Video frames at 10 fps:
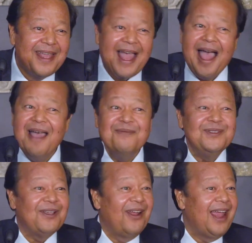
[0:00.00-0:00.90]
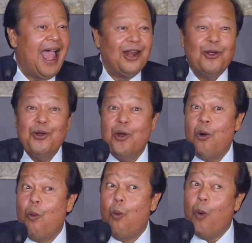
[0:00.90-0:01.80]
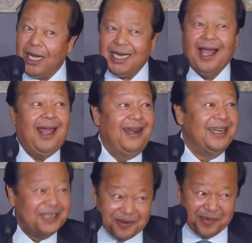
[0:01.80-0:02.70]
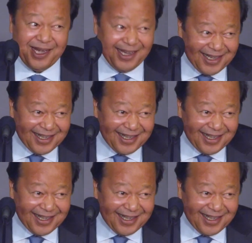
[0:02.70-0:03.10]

I'm sorry, I don't know what got into me.